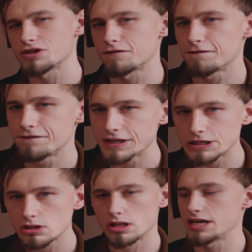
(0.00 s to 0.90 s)

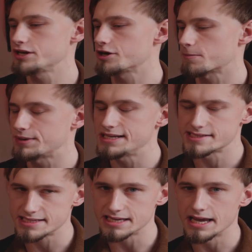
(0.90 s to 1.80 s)
feel in your
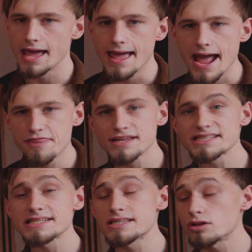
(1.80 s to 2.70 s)
PC. And
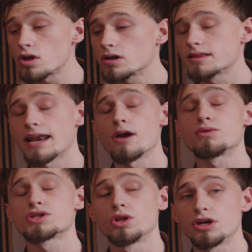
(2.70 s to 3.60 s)
this is the look that I
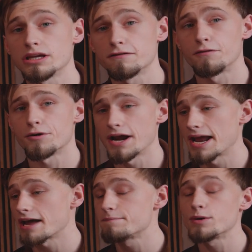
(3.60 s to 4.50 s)
was looking for.
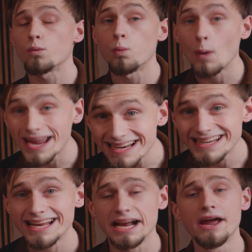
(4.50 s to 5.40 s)
And I've been
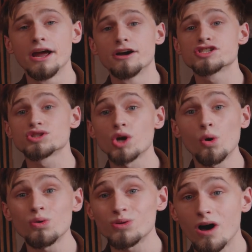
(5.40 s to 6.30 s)
waiting
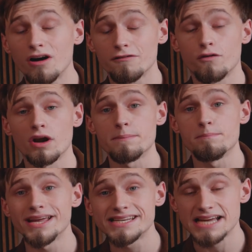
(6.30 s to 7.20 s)
so long for a
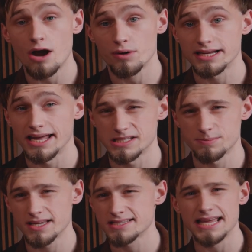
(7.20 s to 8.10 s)
mid-tower case
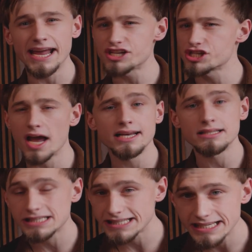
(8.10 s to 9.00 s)
because the H9
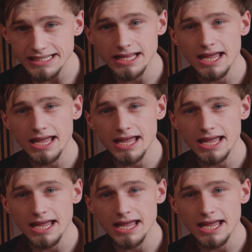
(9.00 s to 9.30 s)
Elite,